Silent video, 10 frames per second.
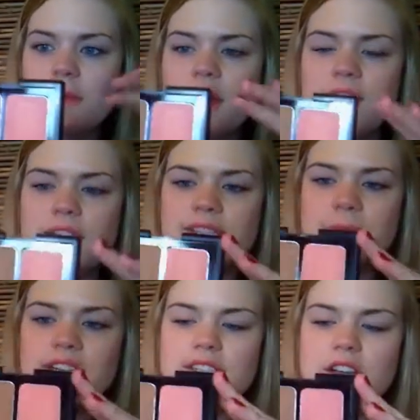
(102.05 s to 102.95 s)

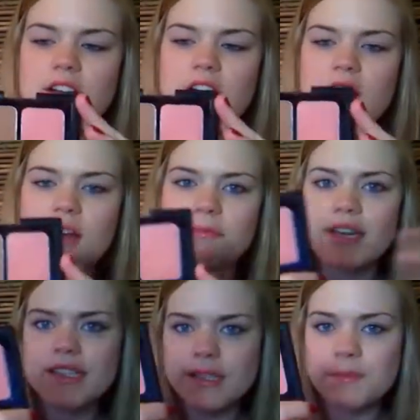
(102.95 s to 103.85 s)
elfcosmetics.com,
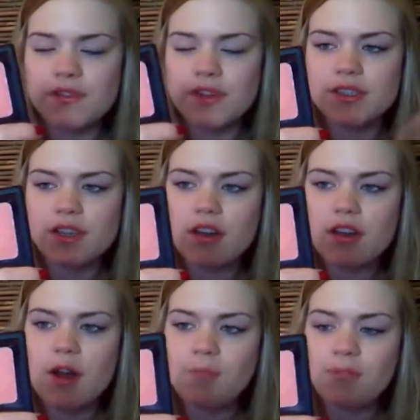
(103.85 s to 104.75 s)

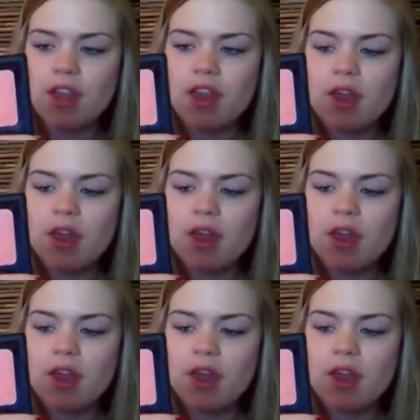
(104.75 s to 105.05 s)
eyeslipsface.com,